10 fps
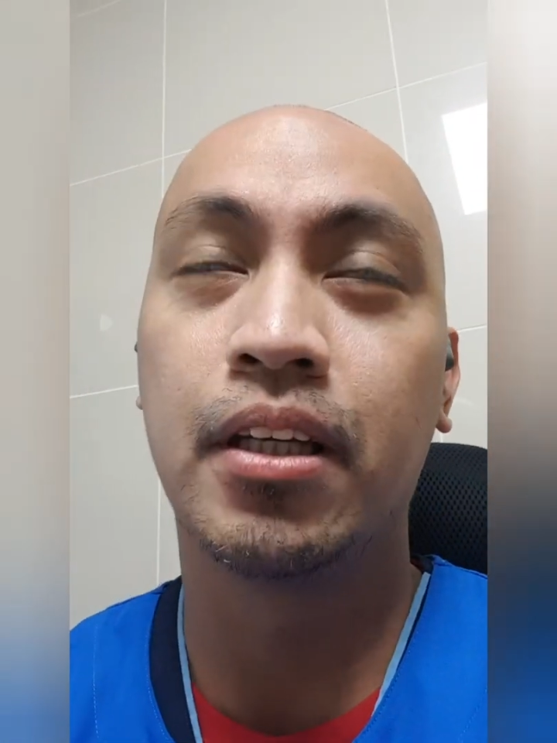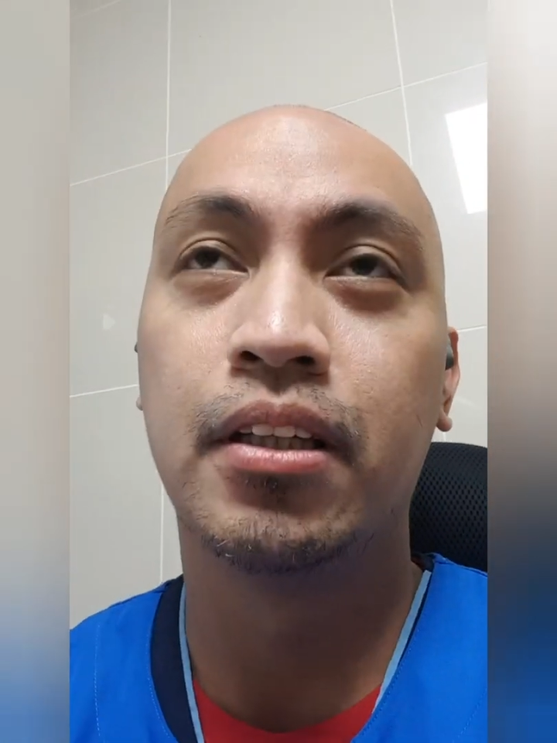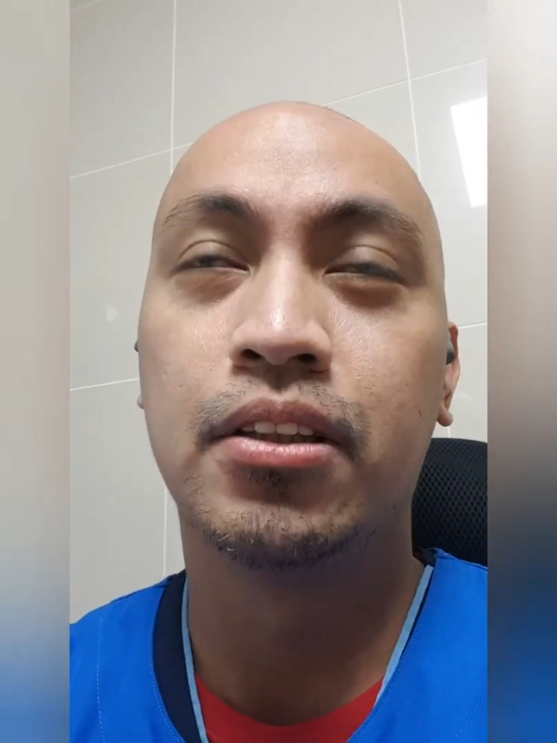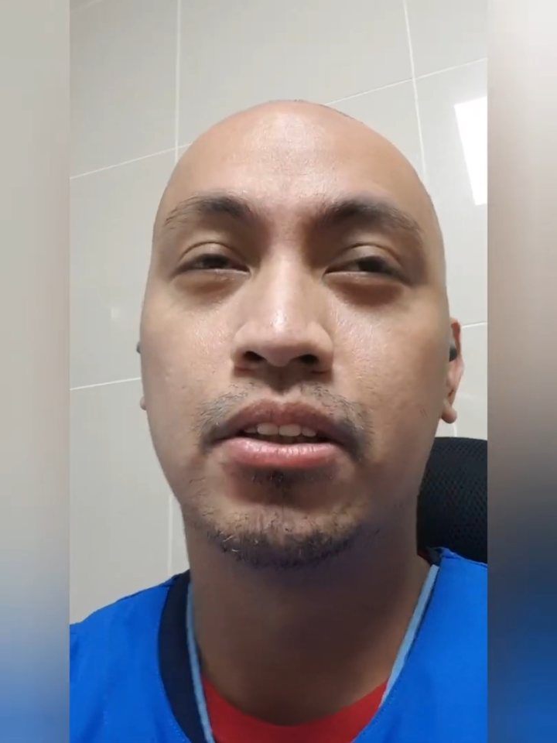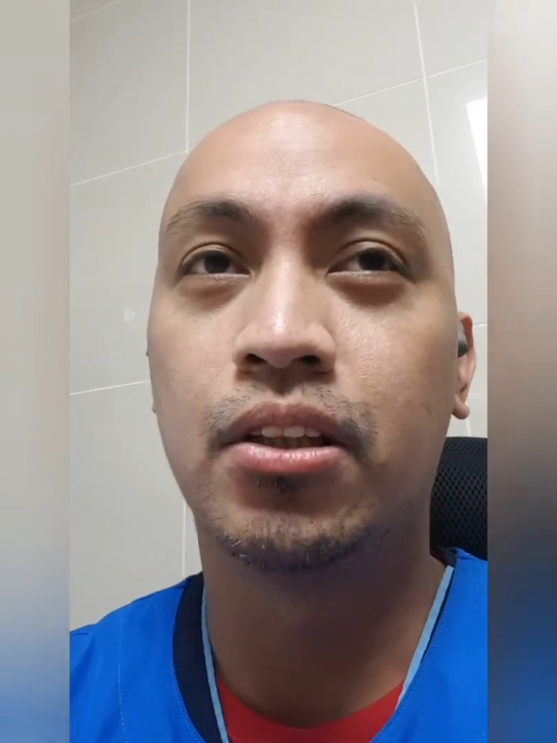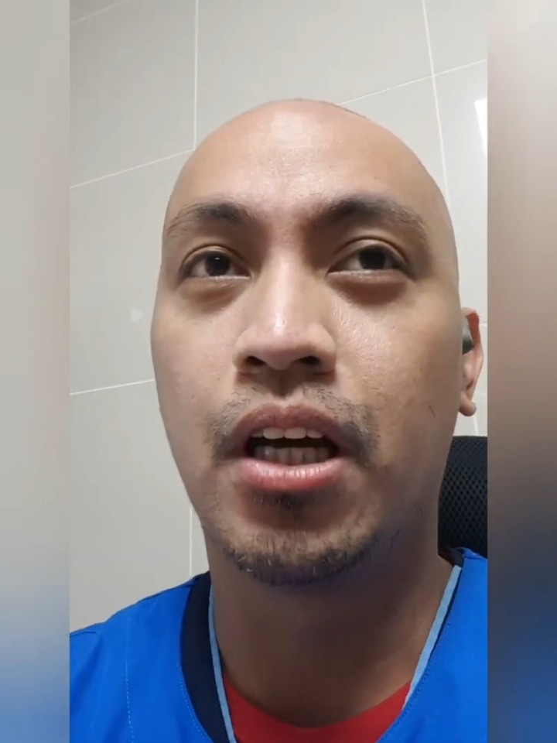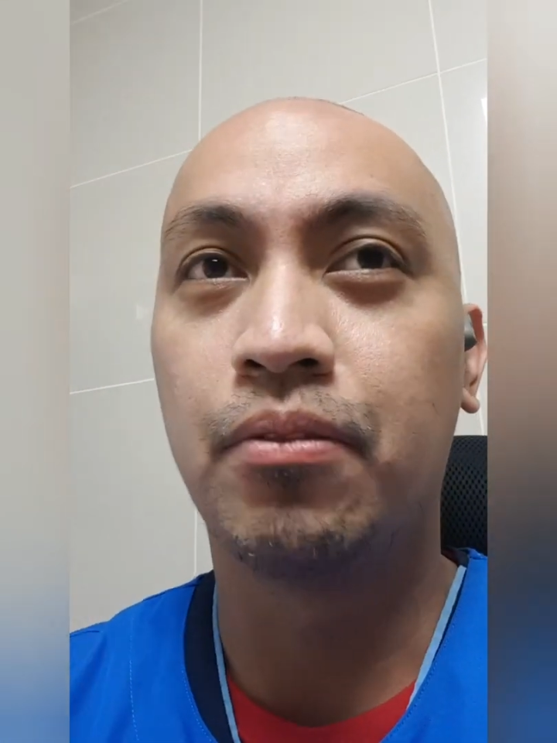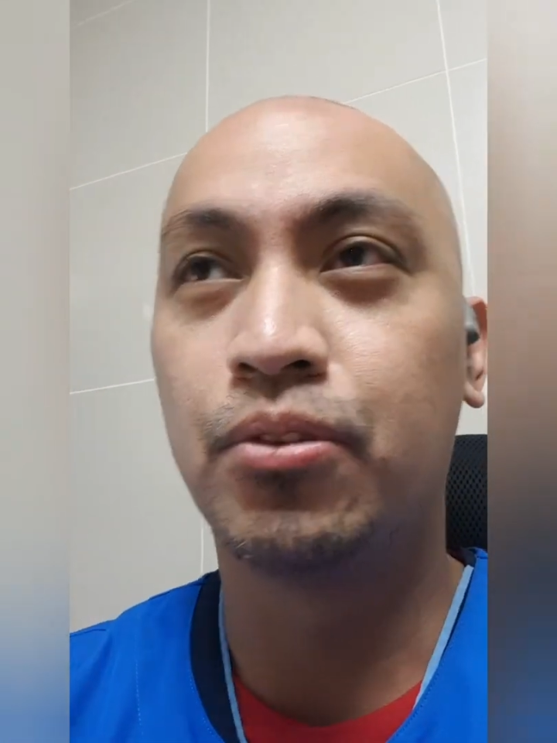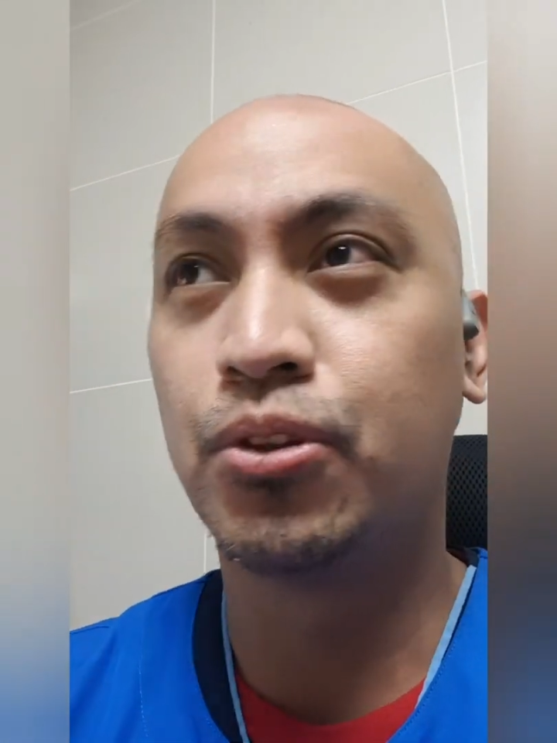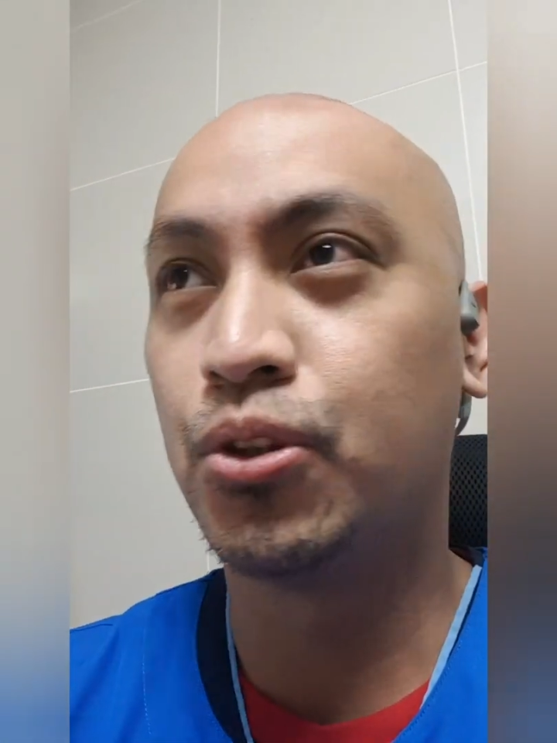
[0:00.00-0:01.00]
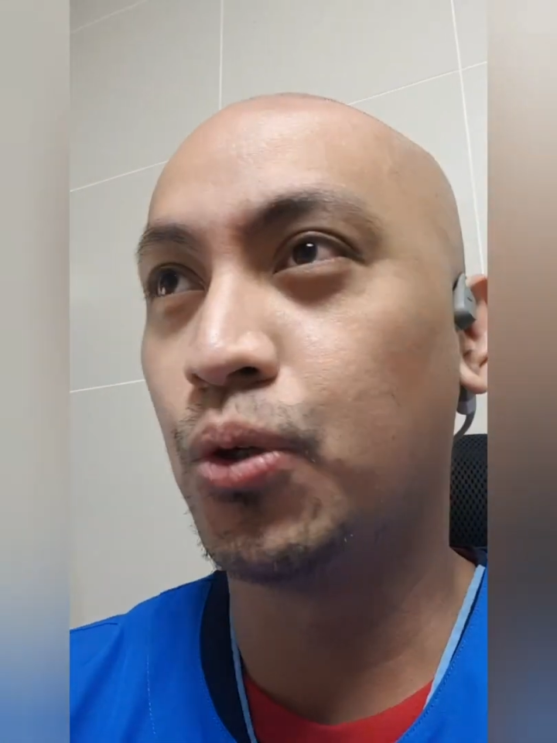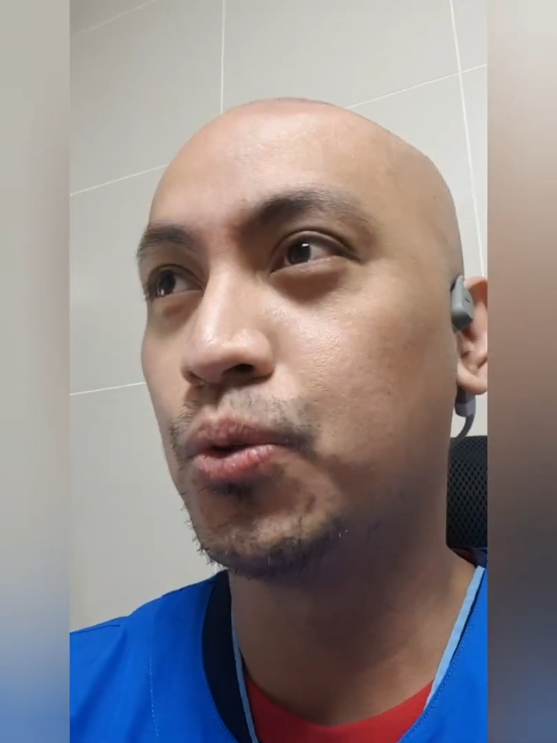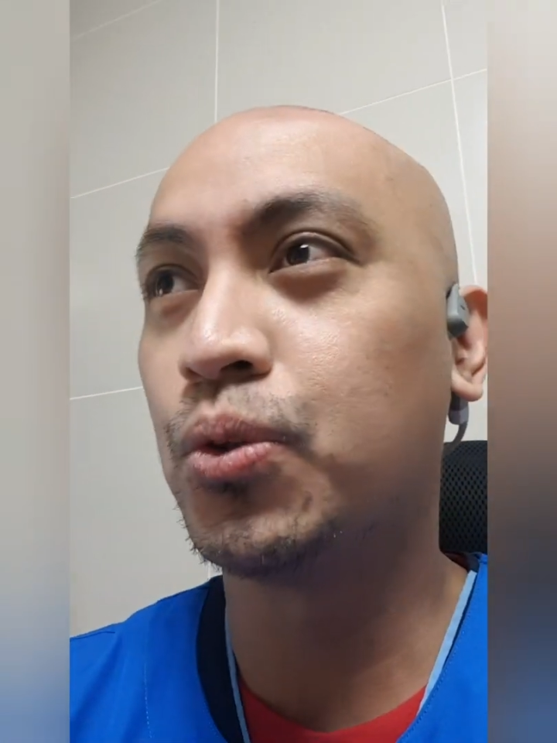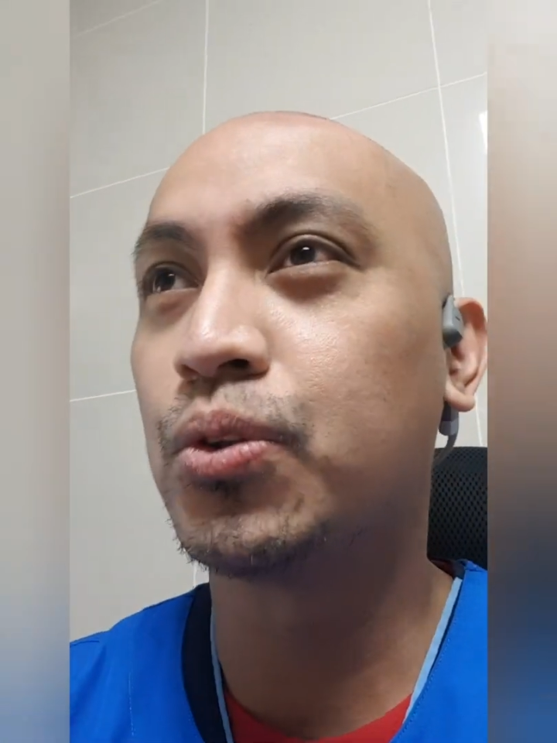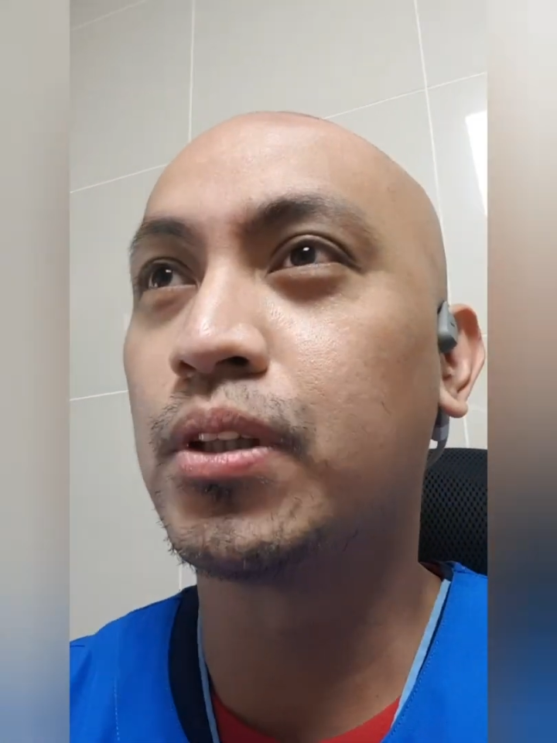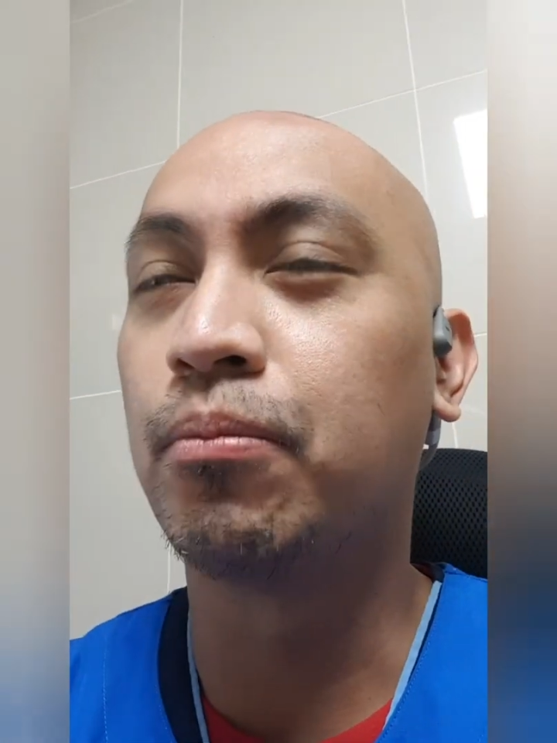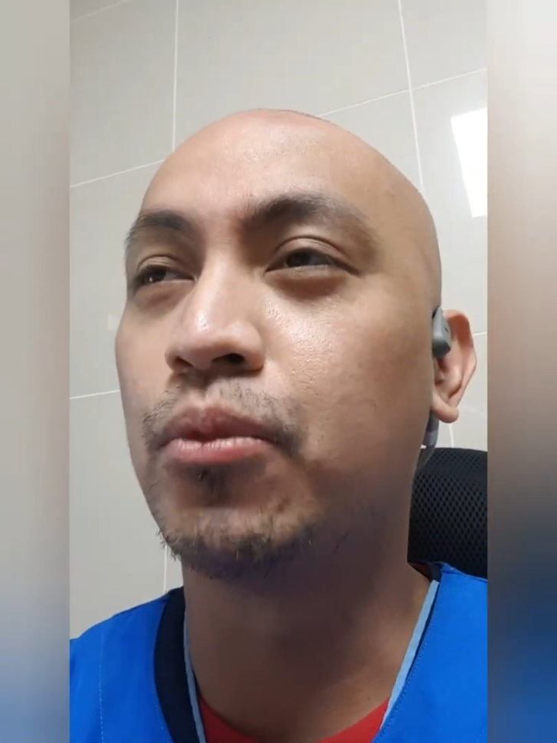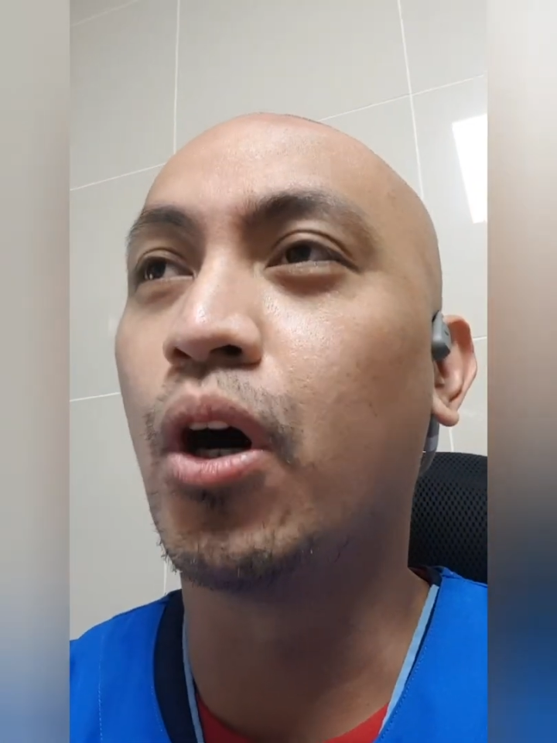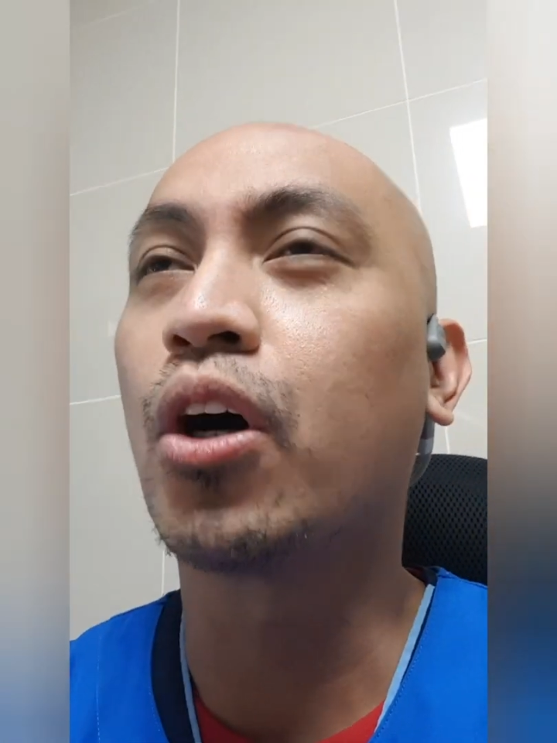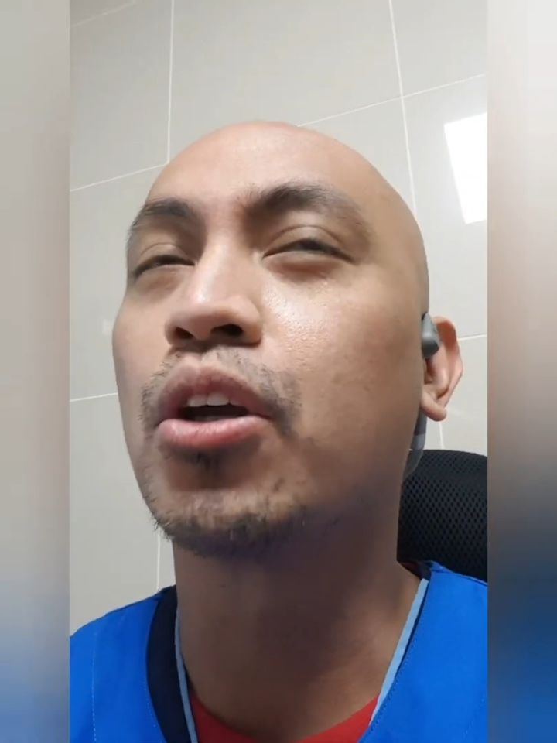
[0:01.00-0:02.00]
So, I've shown you
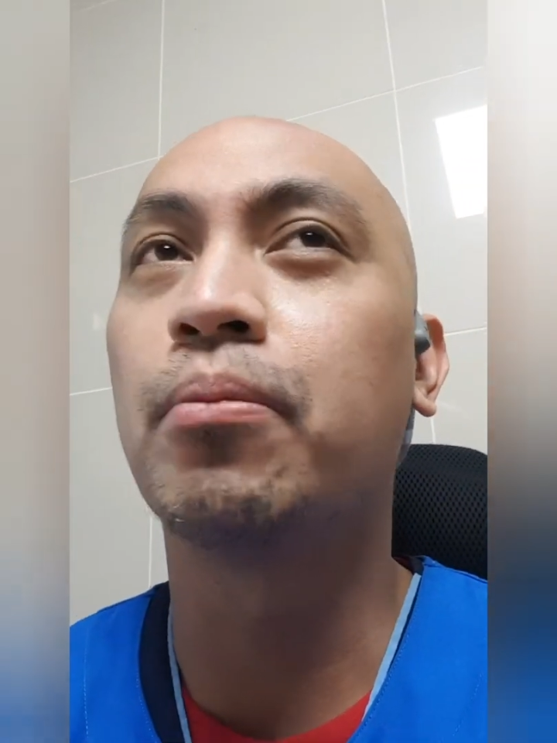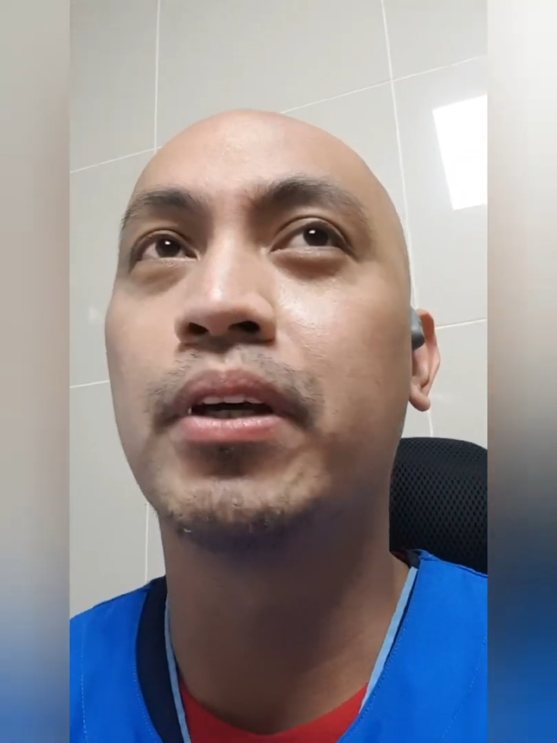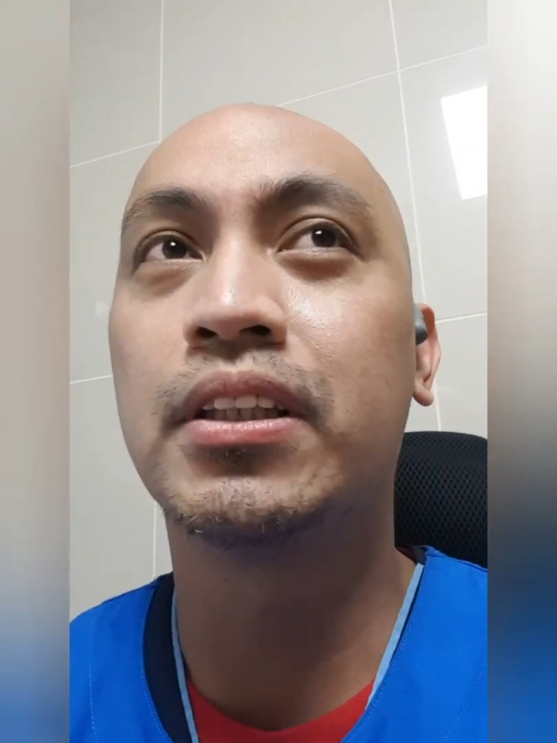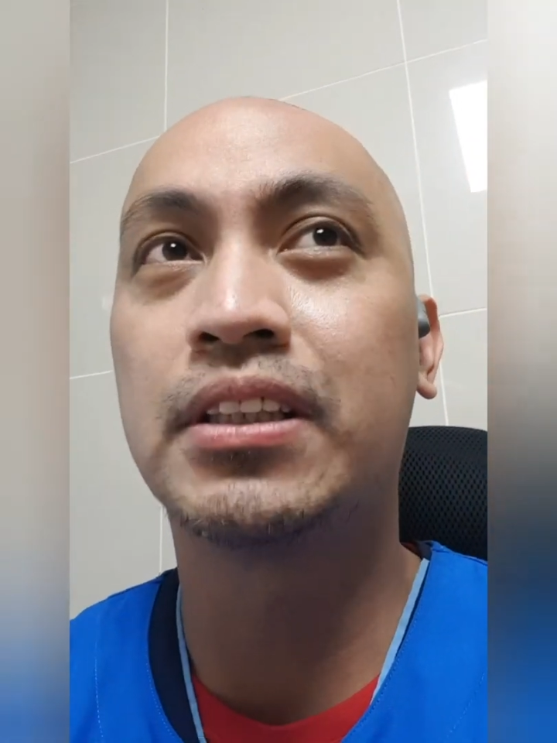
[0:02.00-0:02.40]
some documents,